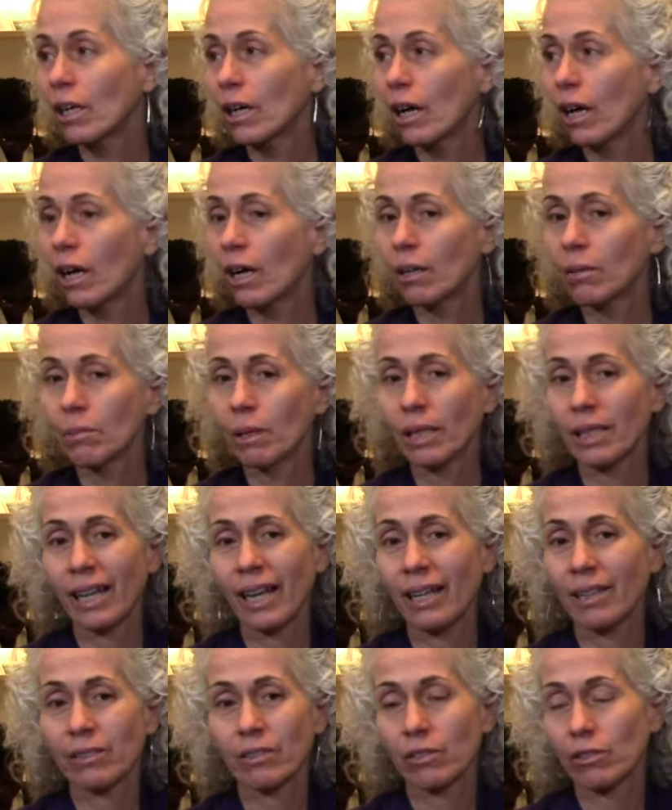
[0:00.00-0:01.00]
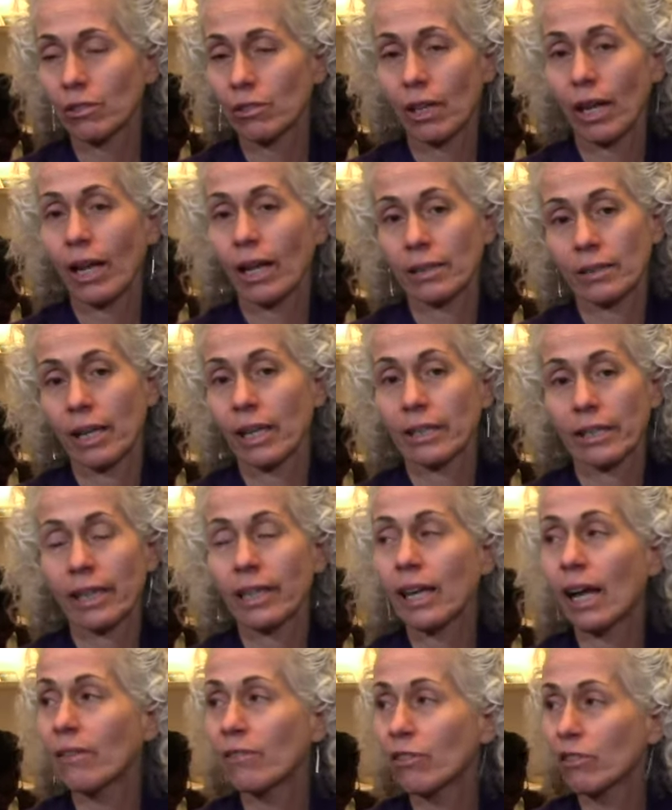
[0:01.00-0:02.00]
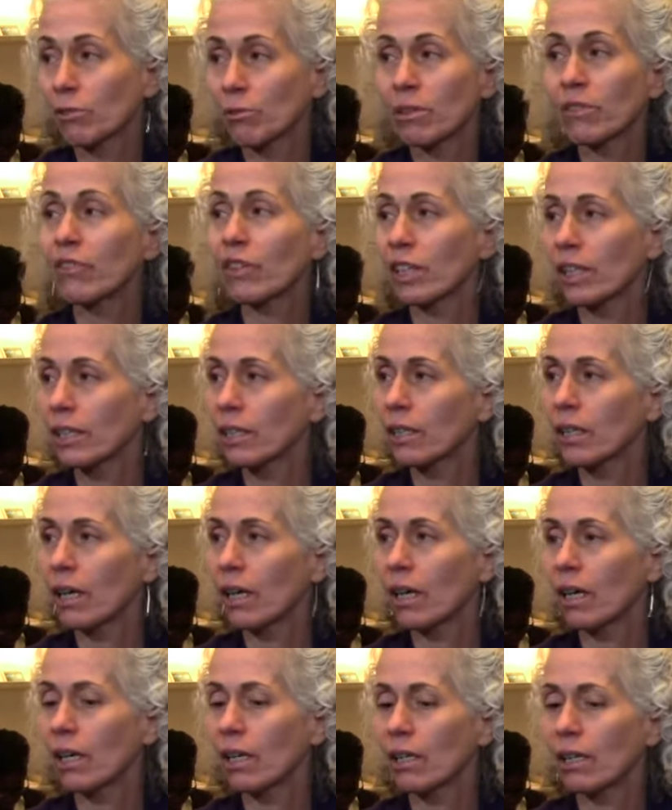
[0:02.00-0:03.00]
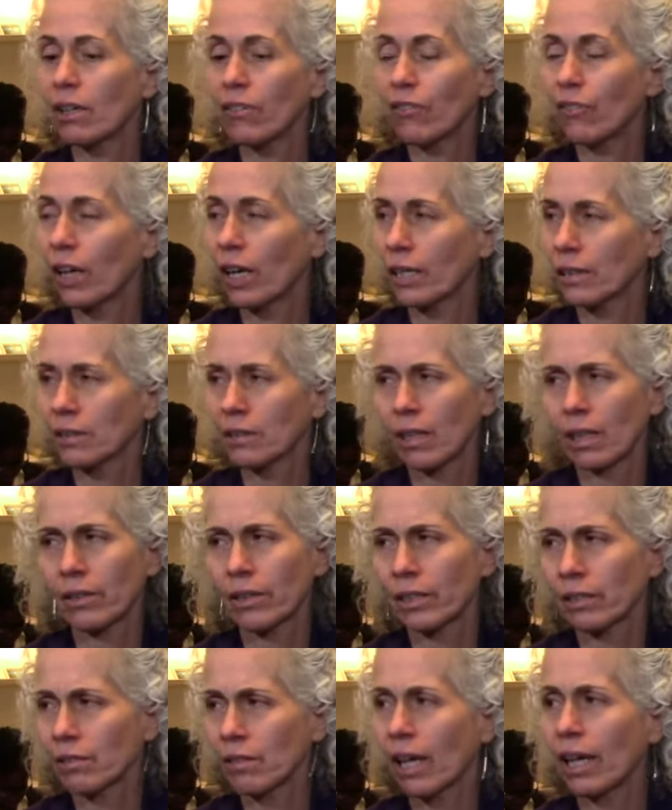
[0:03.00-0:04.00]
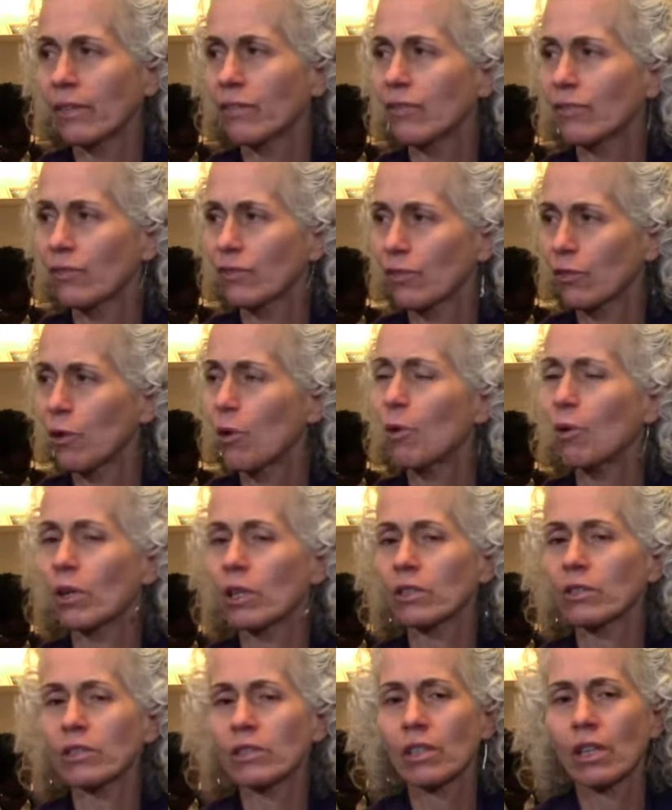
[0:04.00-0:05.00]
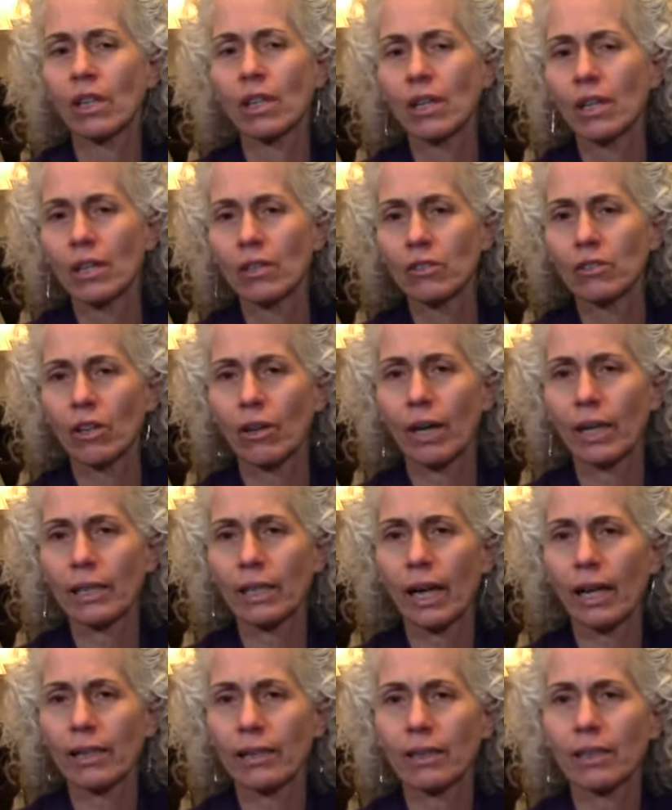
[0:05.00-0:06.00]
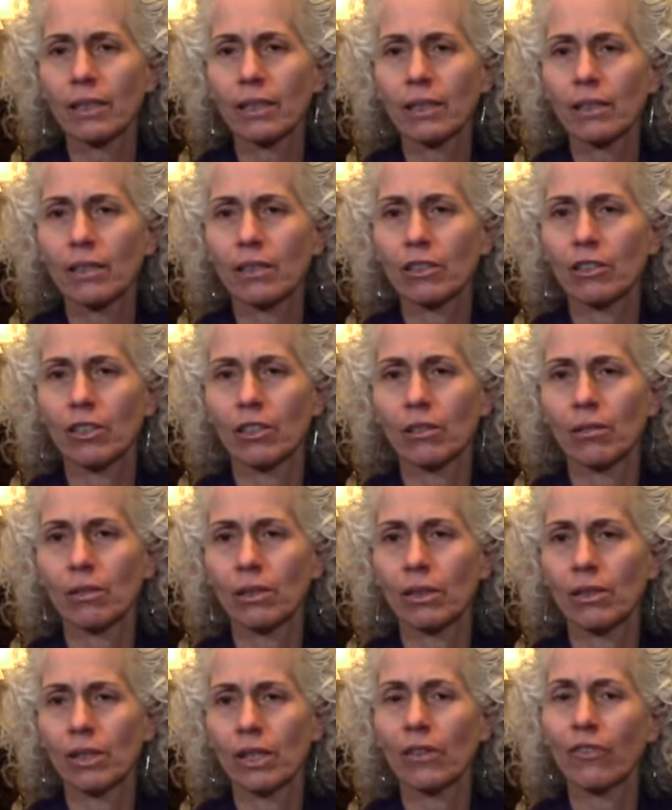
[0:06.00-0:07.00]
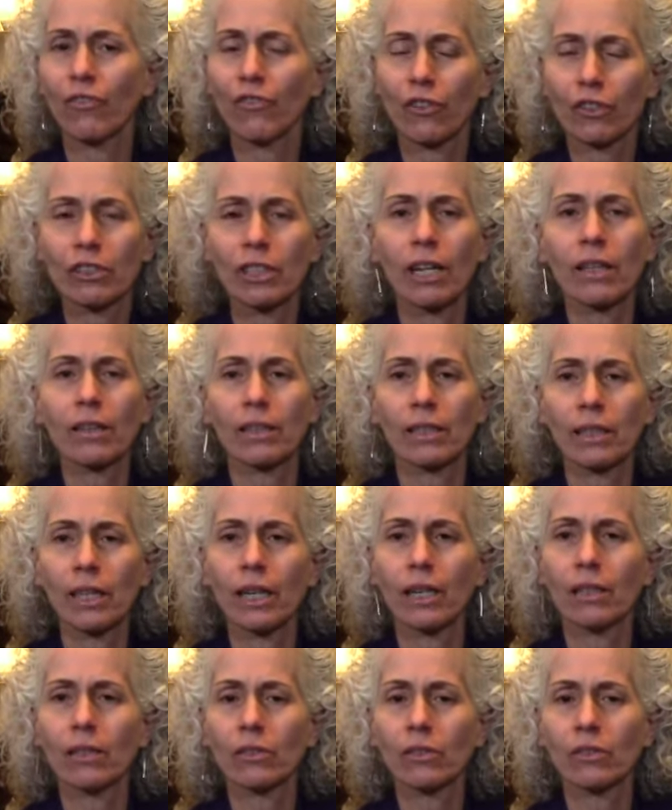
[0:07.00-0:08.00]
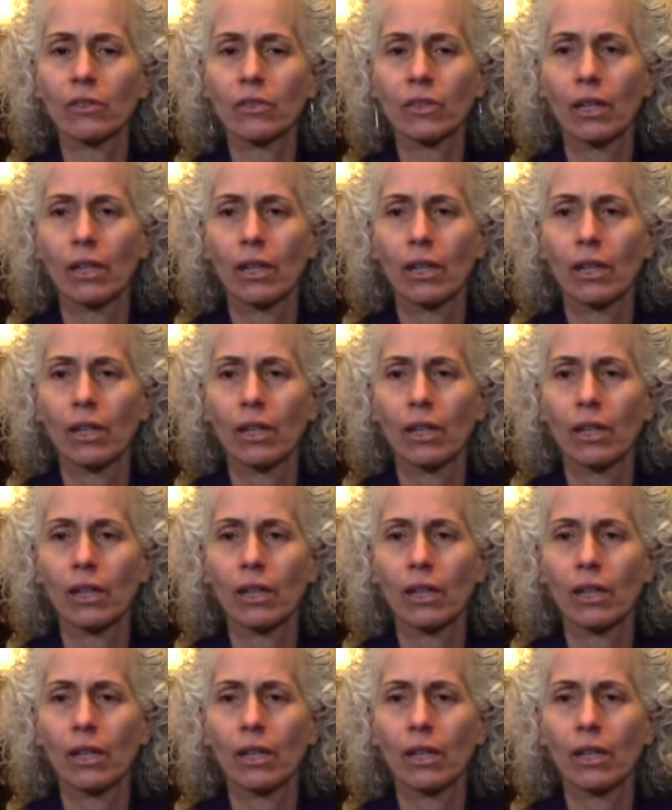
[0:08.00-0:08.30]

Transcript: and and can have horrific effects on their life course. So I think, if for nothing else,